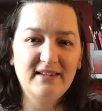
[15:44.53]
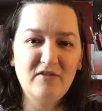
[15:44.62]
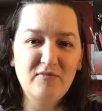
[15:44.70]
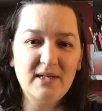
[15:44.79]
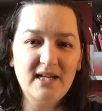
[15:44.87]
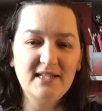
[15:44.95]

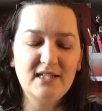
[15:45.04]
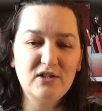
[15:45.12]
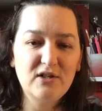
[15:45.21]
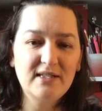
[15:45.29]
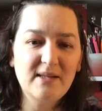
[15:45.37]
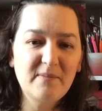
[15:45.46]
I've been asked to
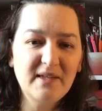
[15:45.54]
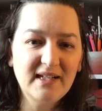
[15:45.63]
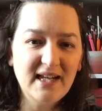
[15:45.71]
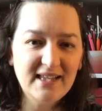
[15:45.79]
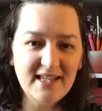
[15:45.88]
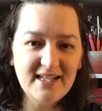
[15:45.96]
do something
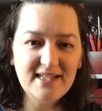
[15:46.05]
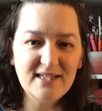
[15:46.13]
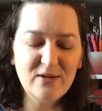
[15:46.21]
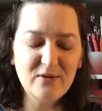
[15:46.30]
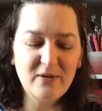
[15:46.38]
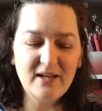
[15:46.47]
like this,
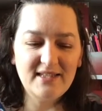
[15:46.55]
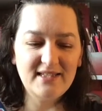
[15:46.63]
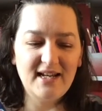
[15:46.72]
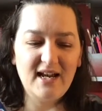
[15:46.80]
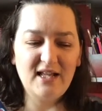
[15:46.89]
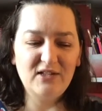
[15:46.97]
so
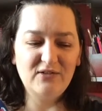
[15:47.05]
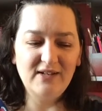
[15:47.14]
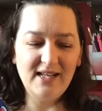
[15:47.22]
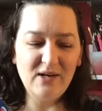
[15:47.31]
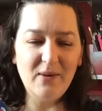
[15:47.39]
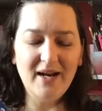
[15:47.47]
it's
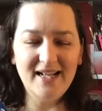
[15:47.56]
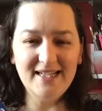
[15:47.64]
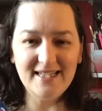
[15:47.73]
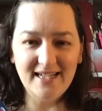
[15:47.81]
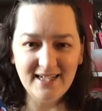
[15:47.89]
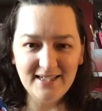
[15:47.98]
really quite
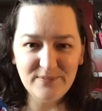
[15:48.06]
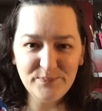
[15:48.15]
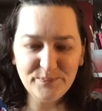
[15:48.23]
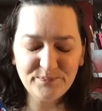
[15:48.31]
exciting.